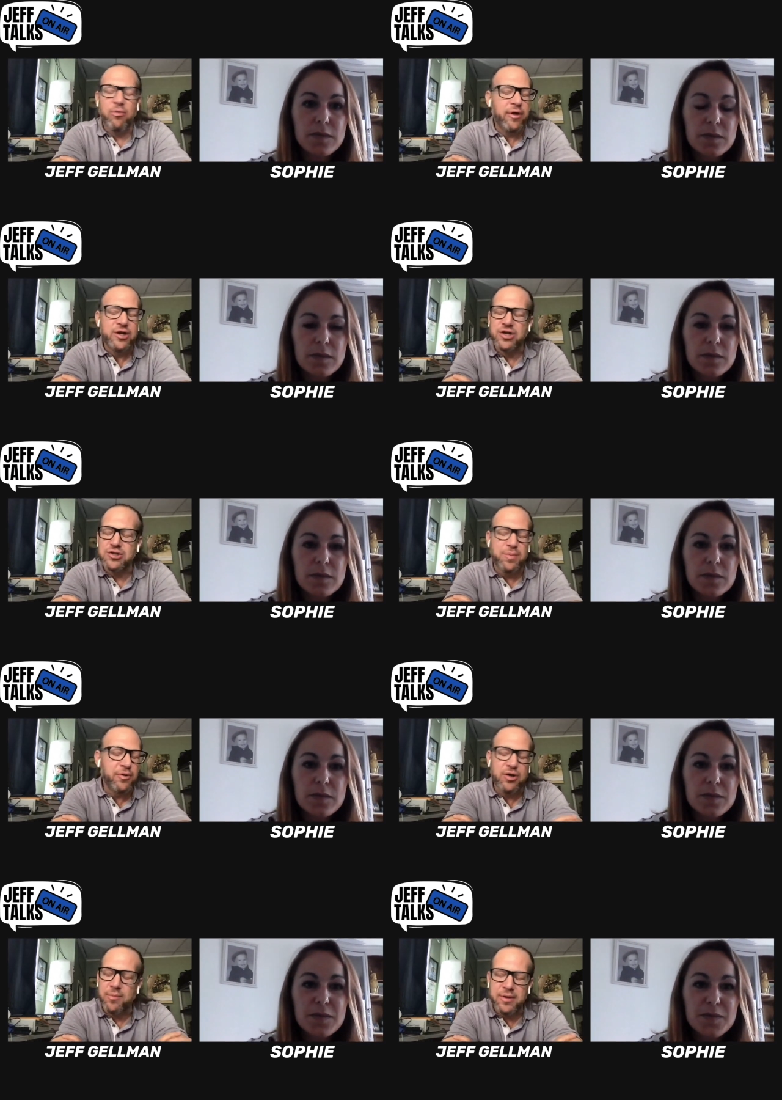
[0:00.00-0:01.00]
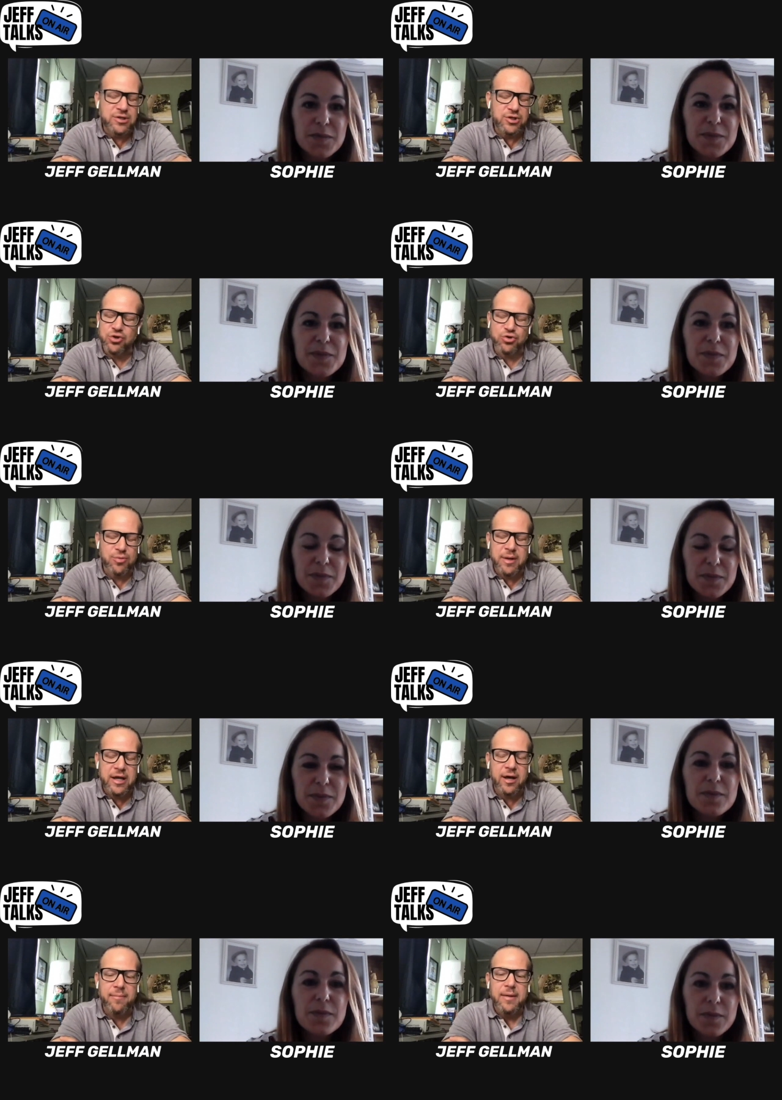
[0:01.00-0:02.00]
Speaker 1: relations, building your business, social
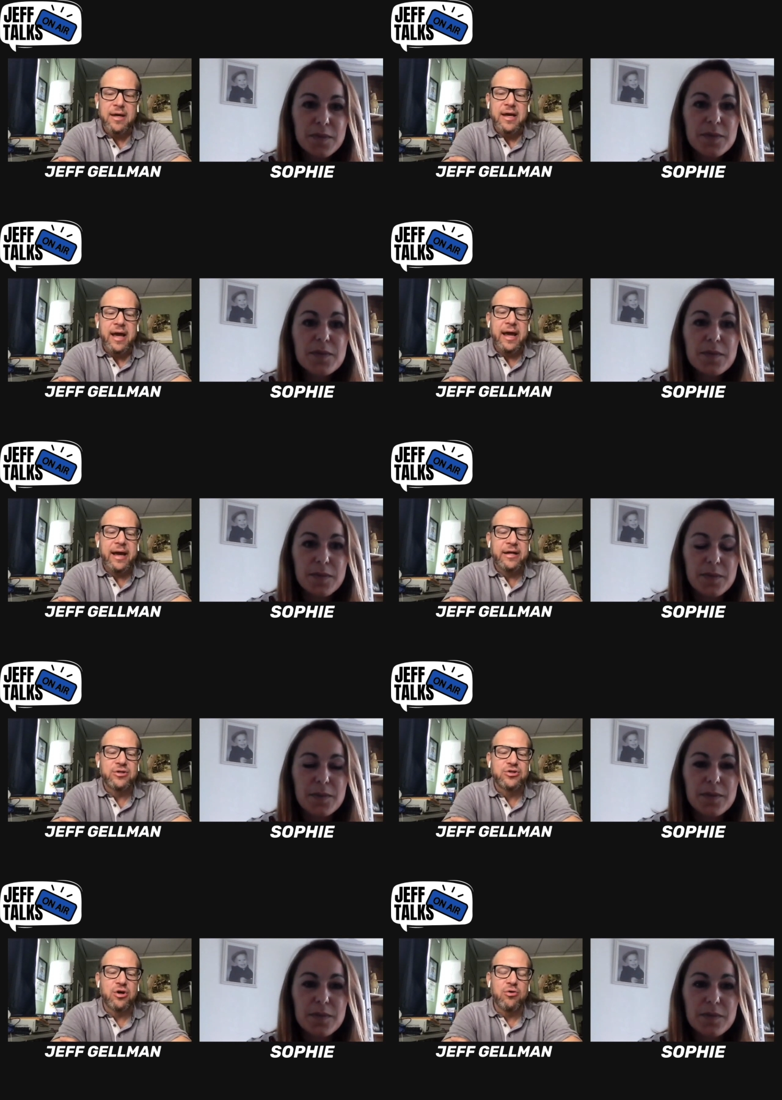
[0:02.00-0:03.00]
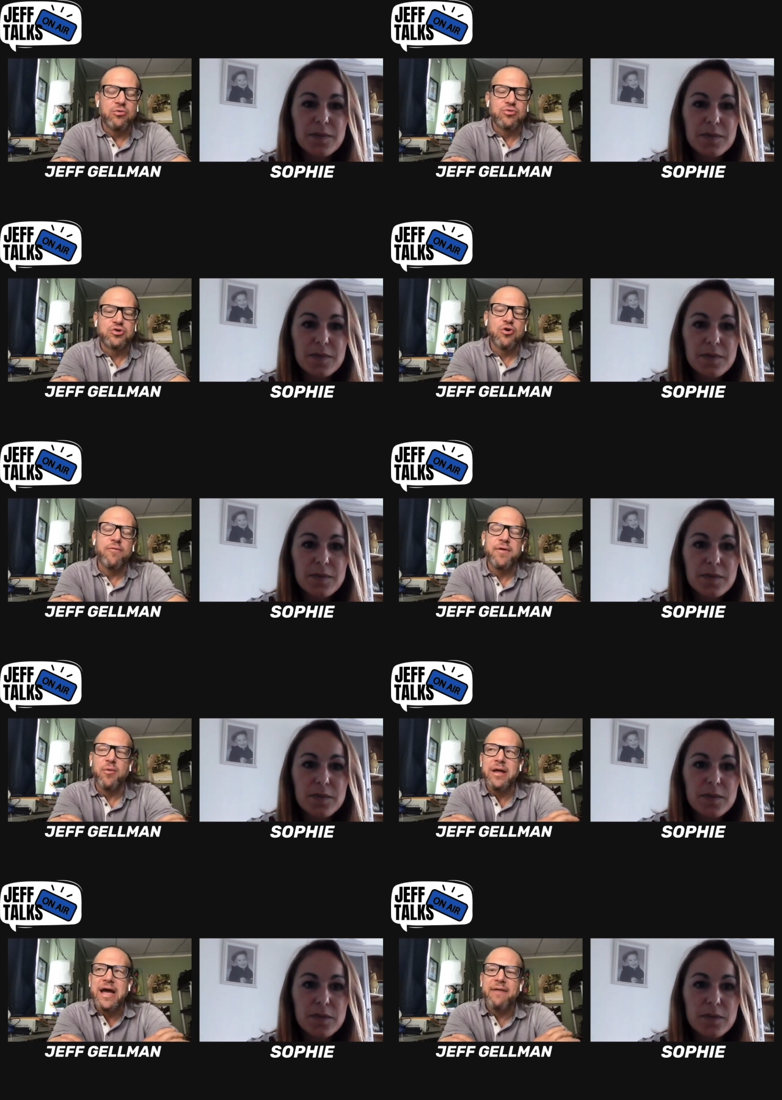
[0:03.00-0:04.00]
media. And mm. so, Sophie,
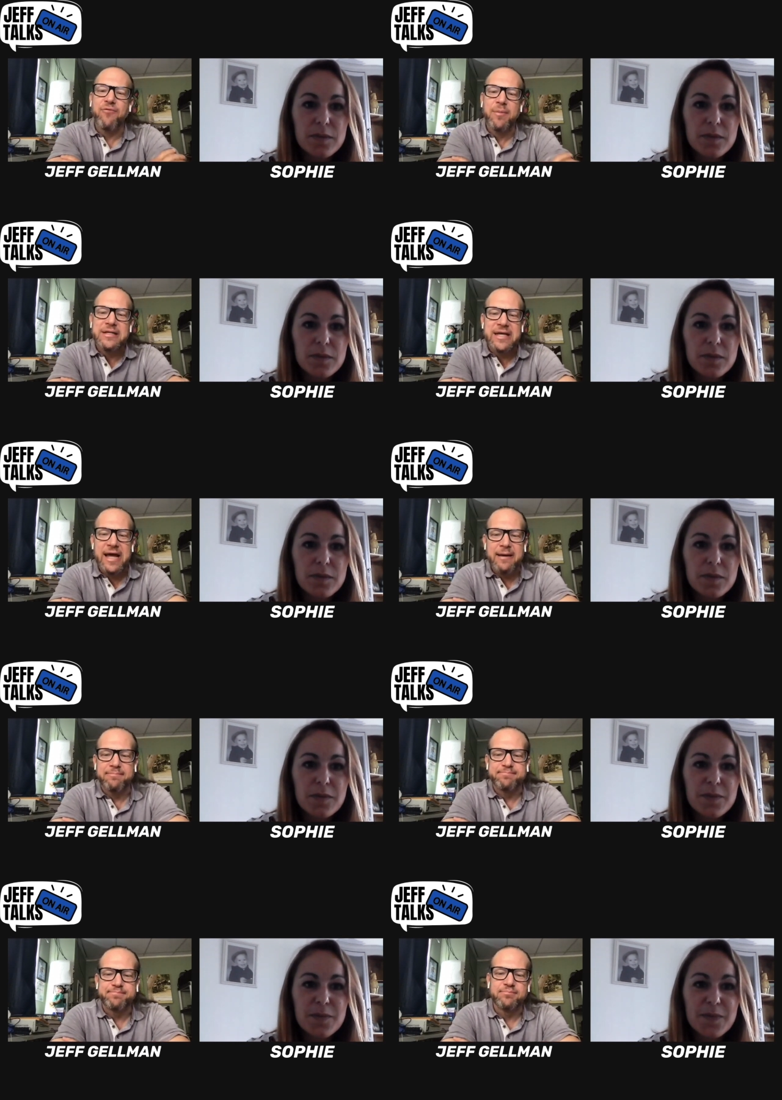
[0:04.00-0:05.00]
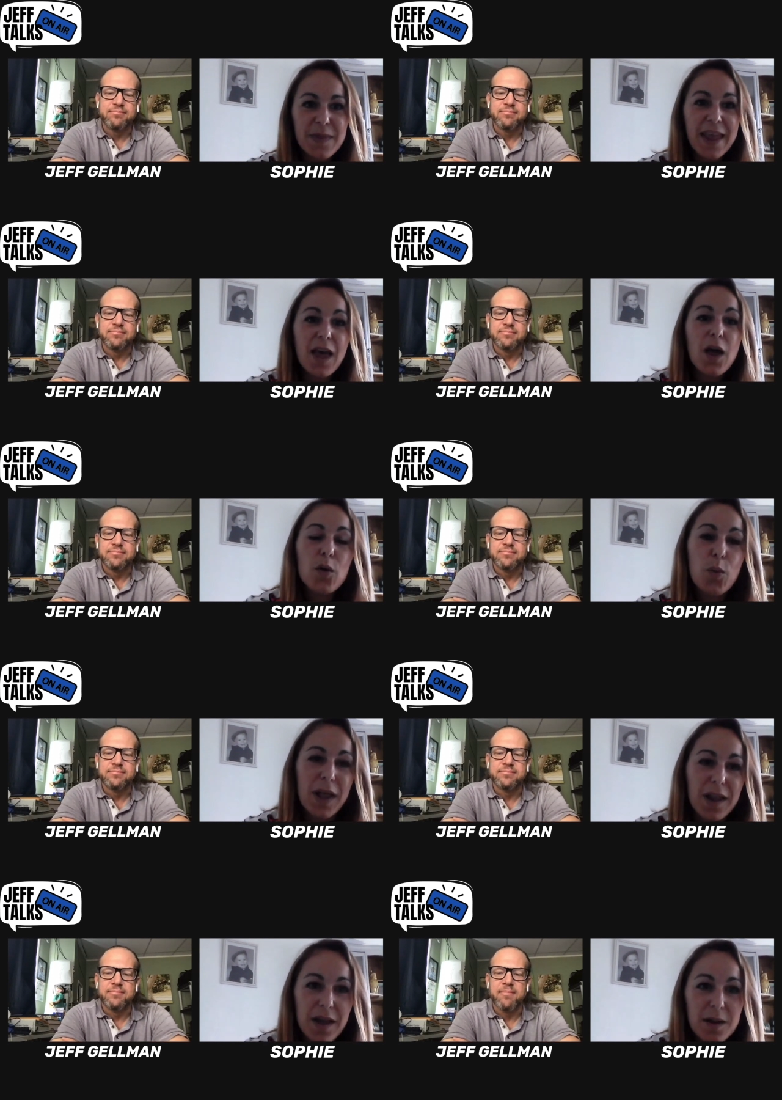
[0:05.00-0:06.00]
what do you got for me today?
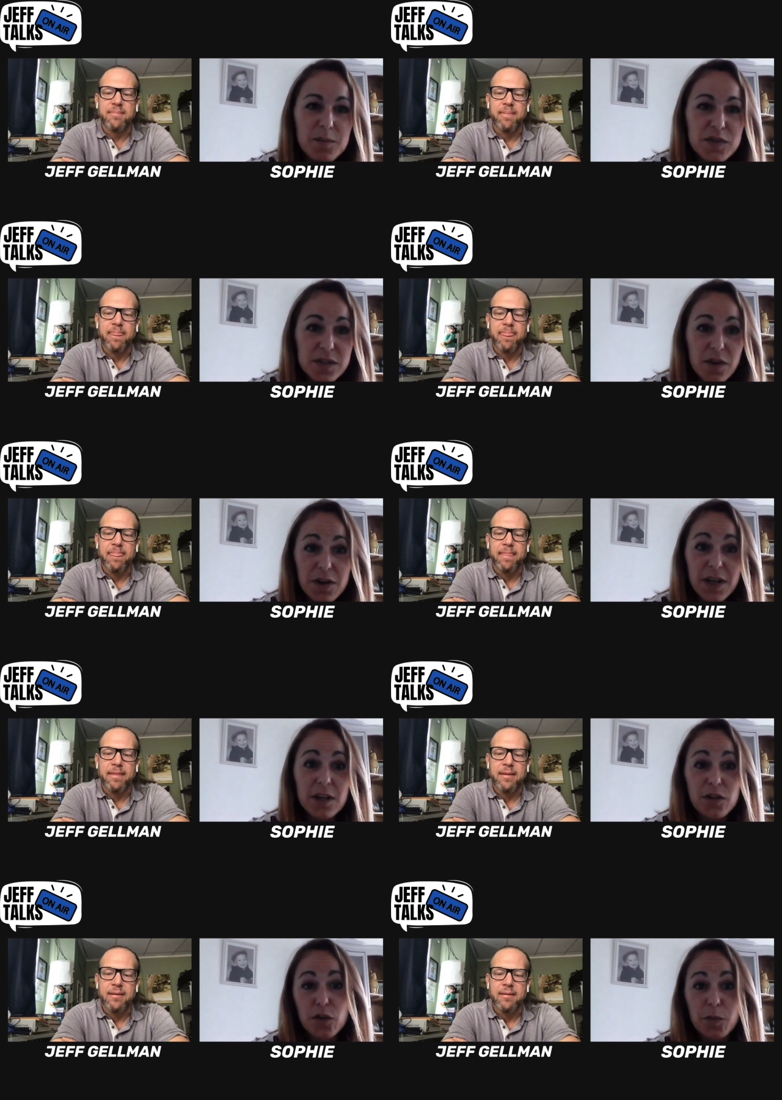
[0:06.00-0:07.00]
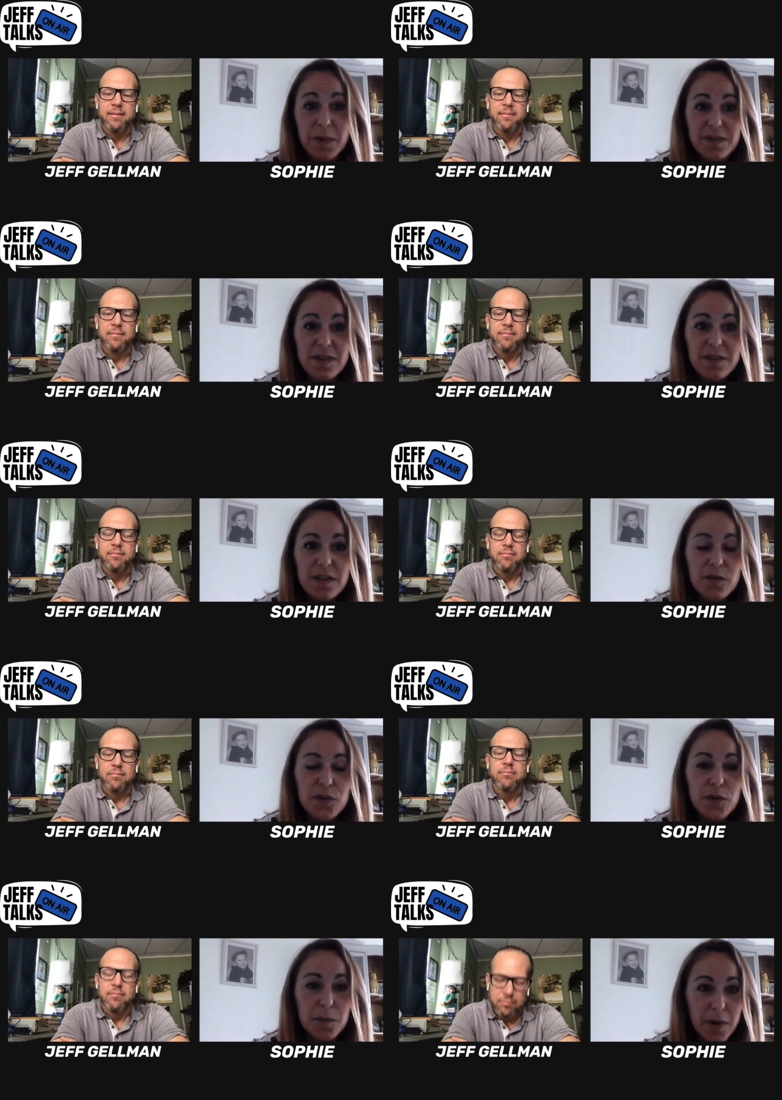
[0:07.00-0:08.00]
Well,
Speaker 2: I'm starting a new business in
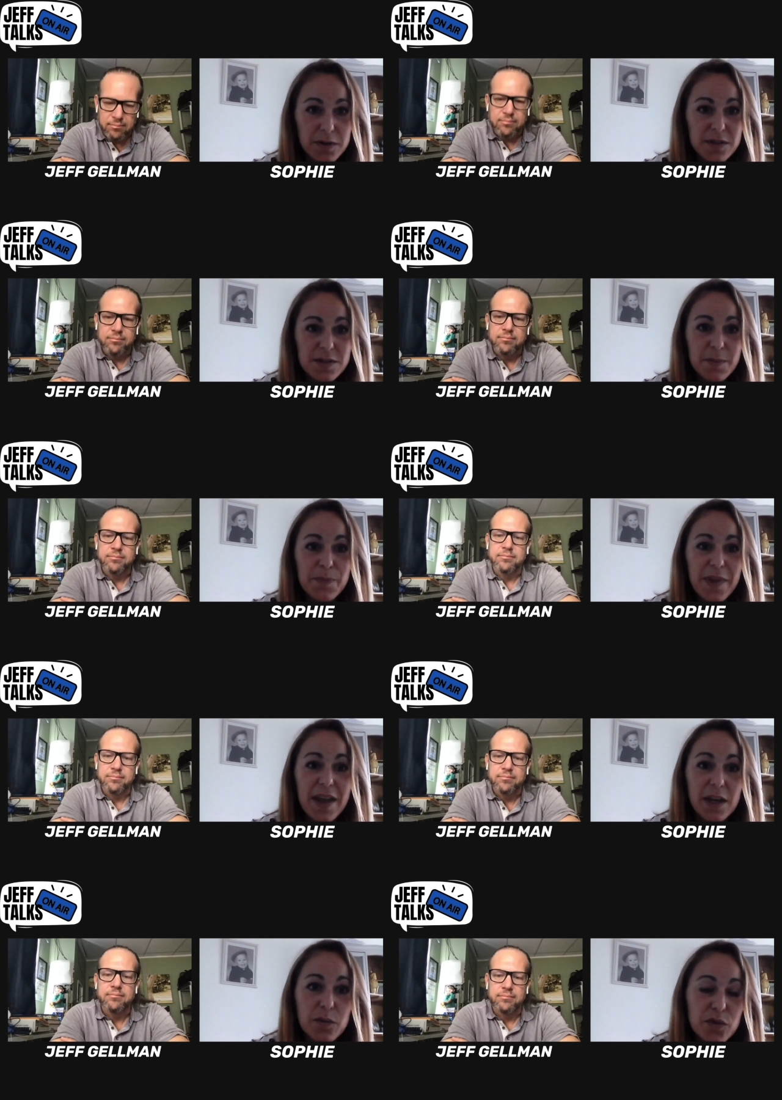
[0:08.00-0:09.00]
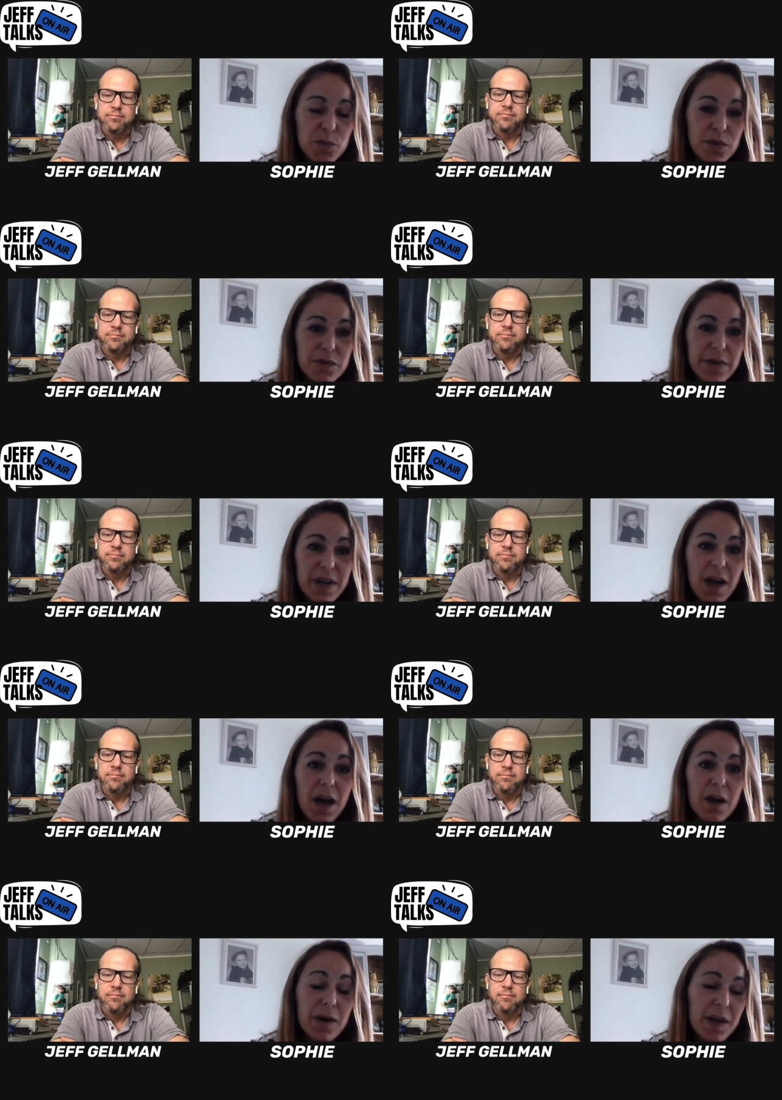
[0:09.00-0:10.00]
a few months, and I was wondering
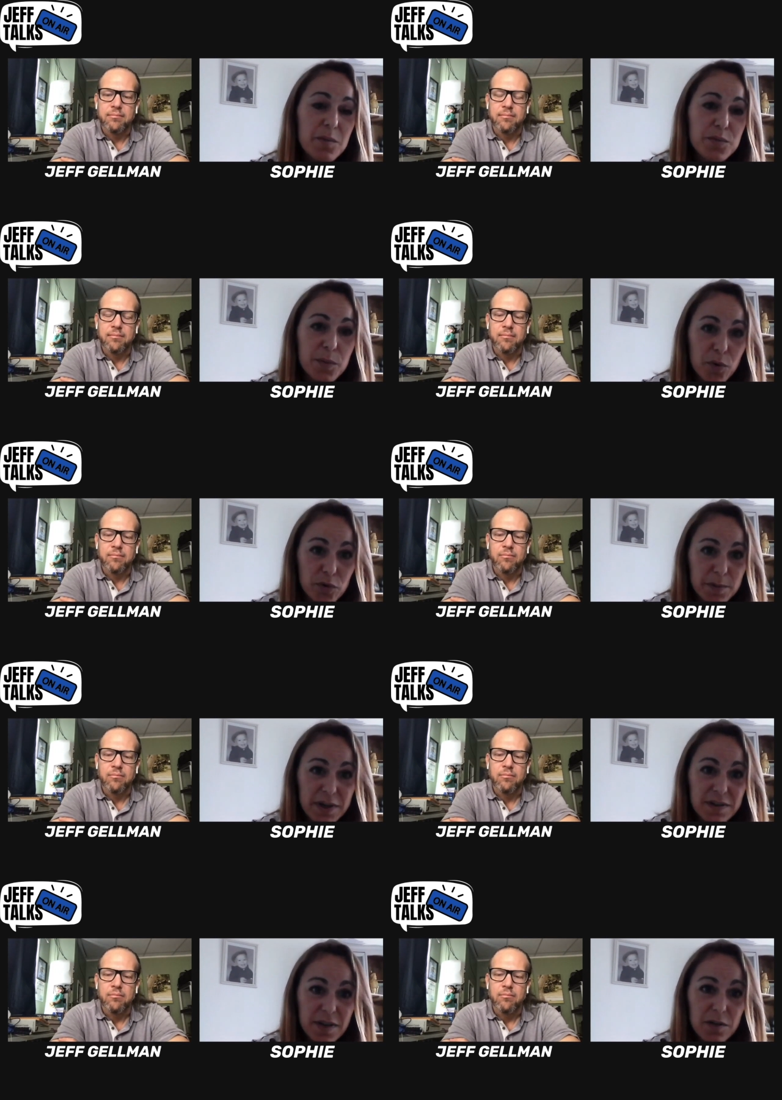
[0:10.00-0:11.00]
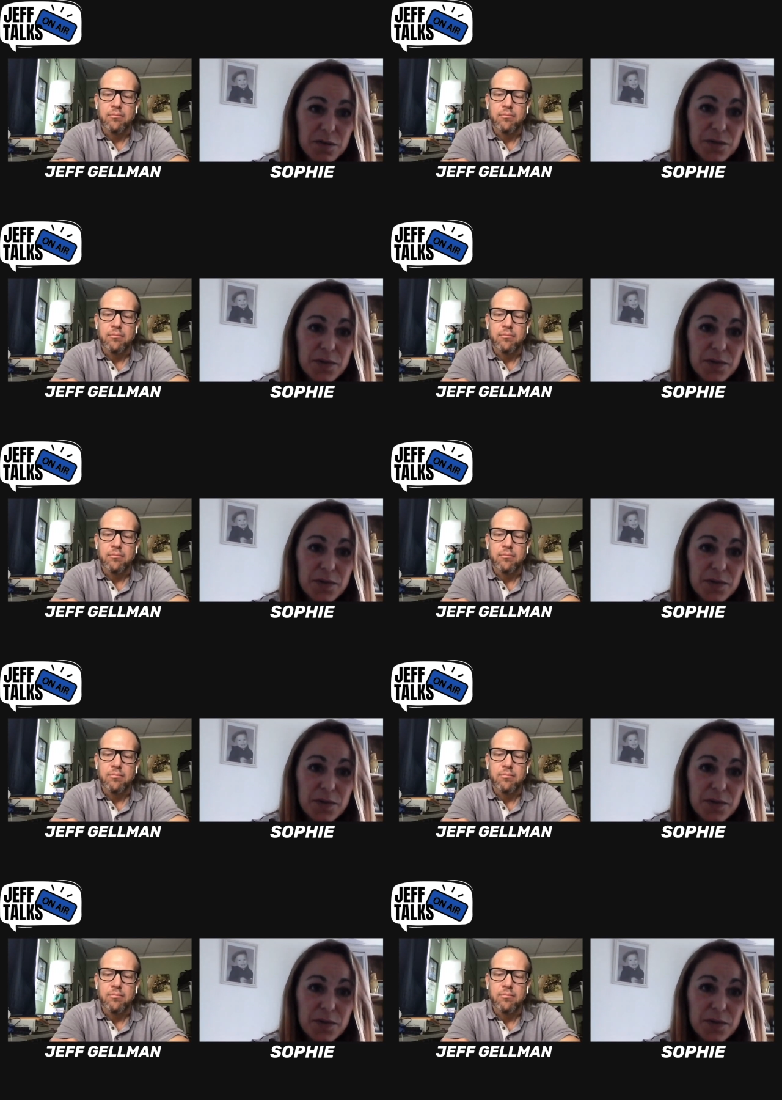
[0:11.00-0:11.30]
how I can promote myself.